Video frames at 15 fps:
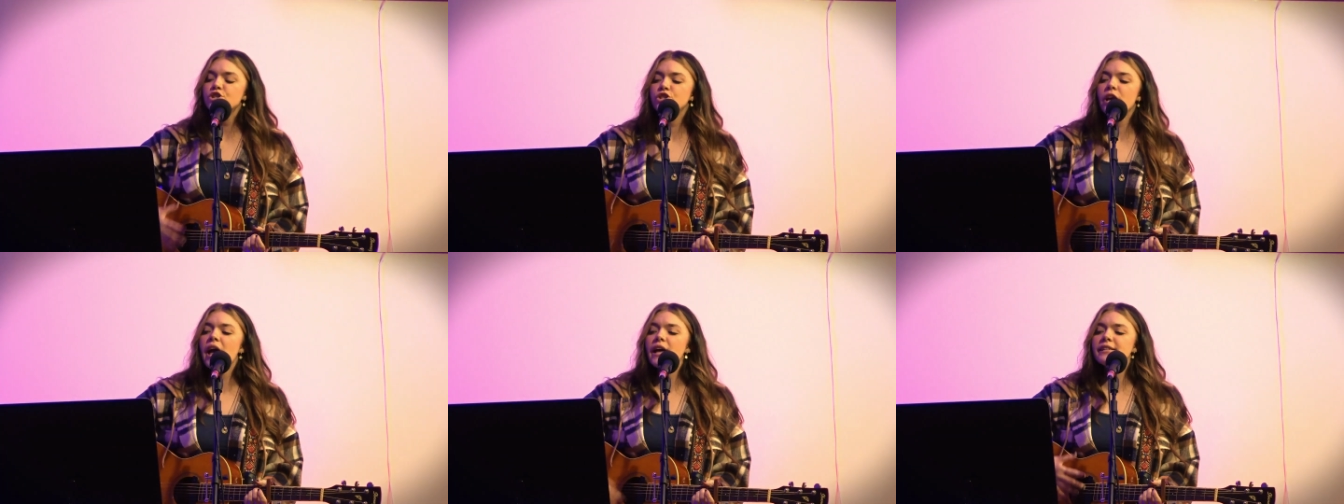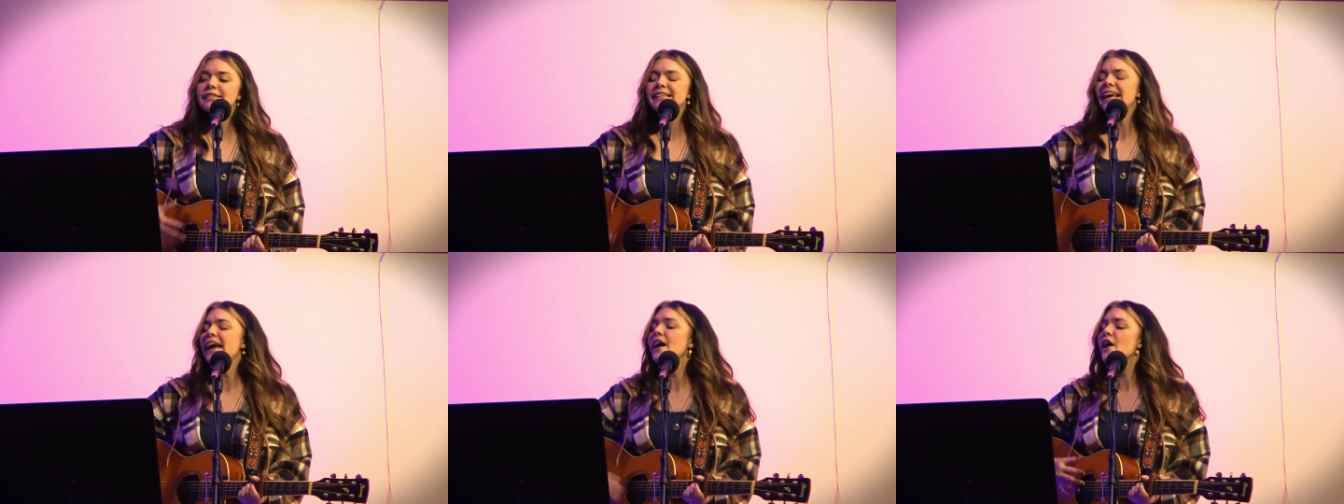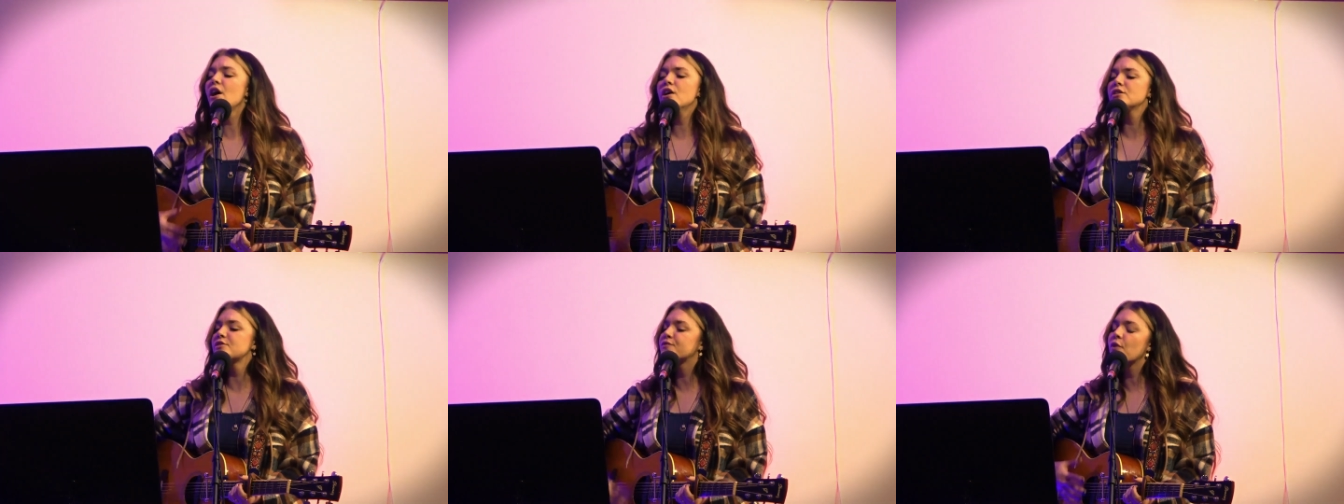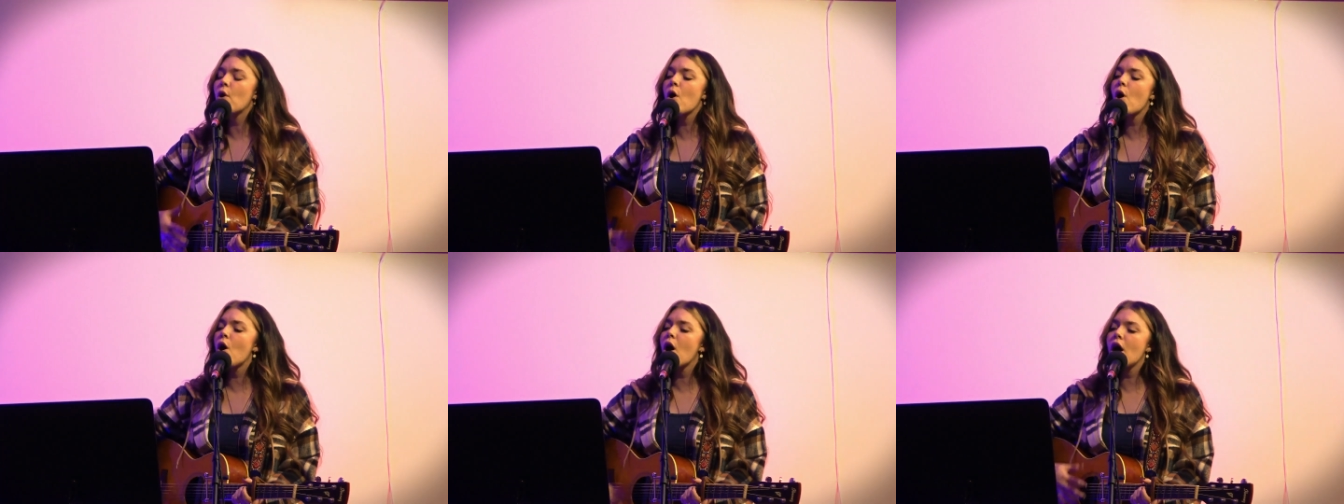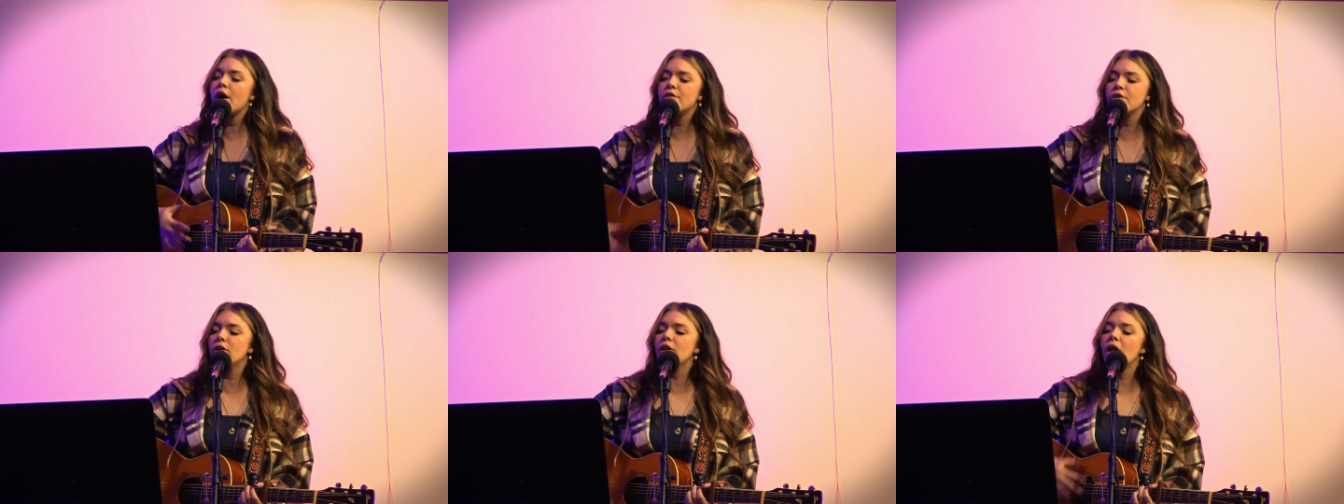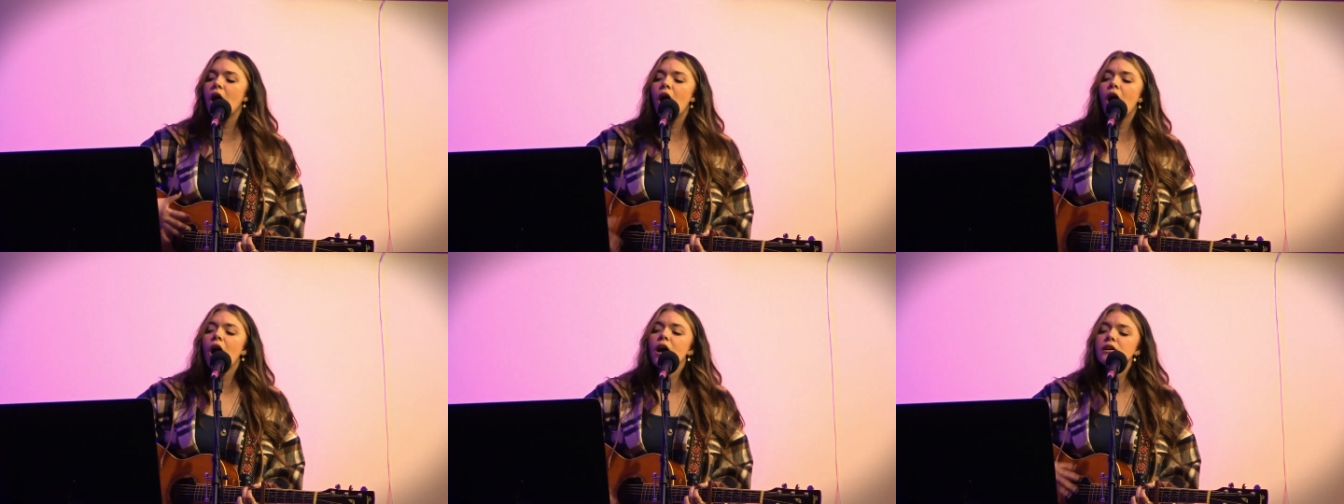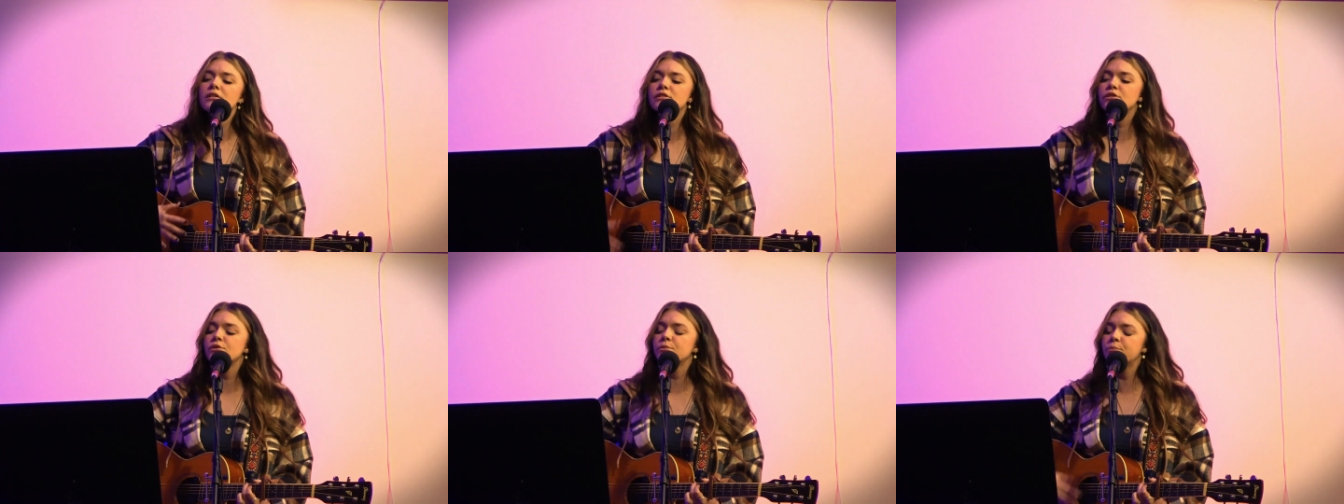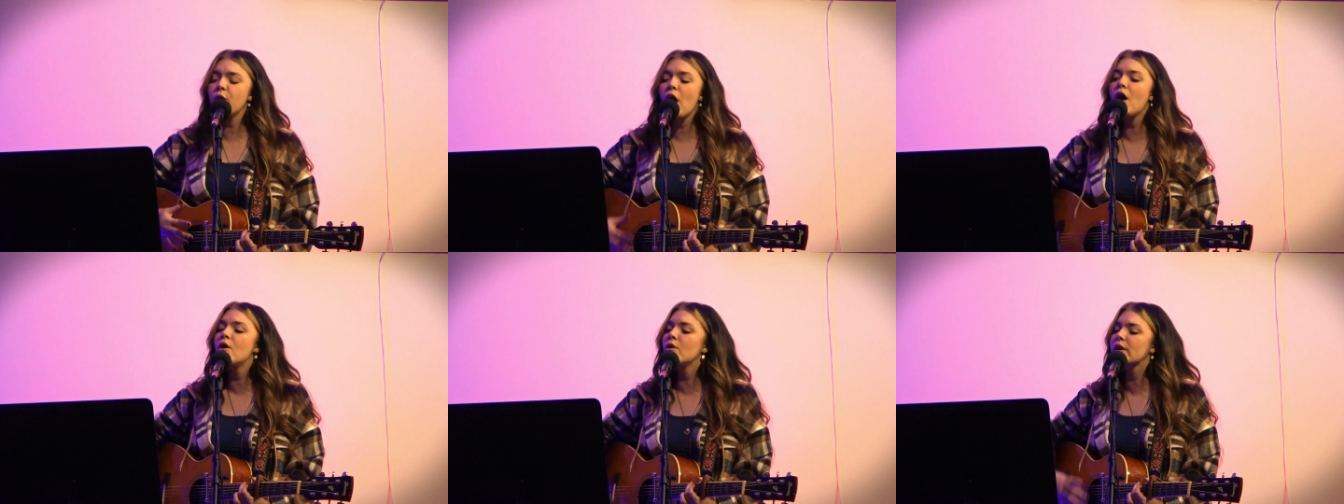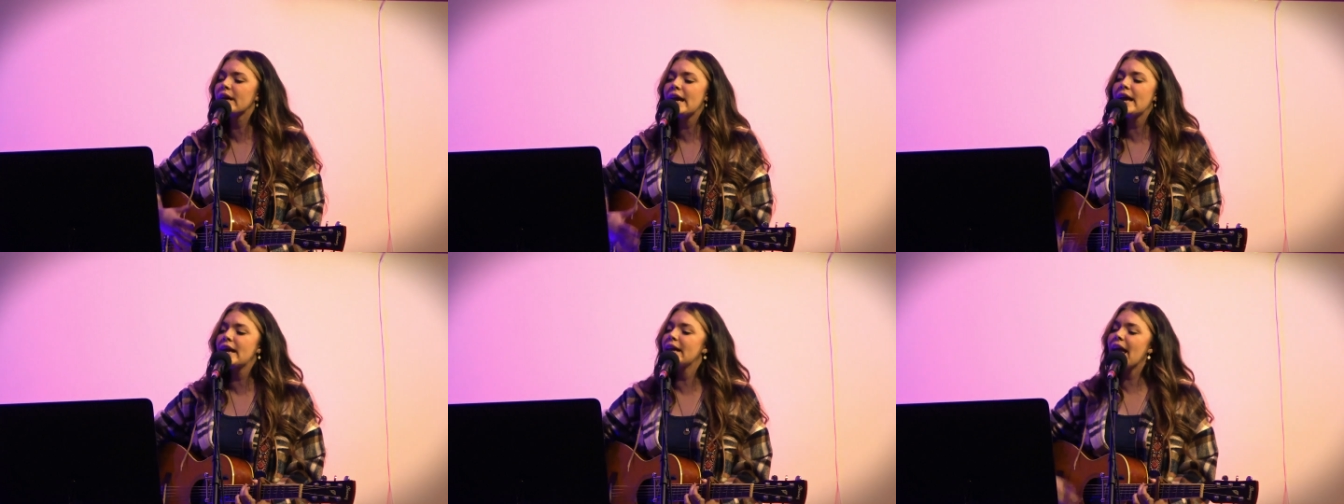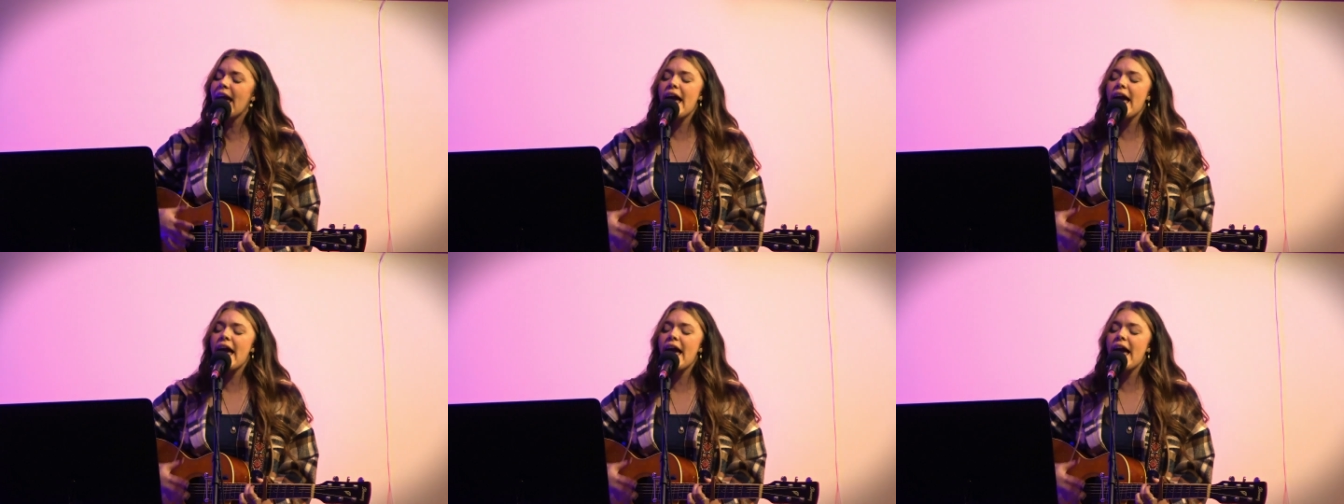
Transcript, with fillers: shed tears for the lost, the broken,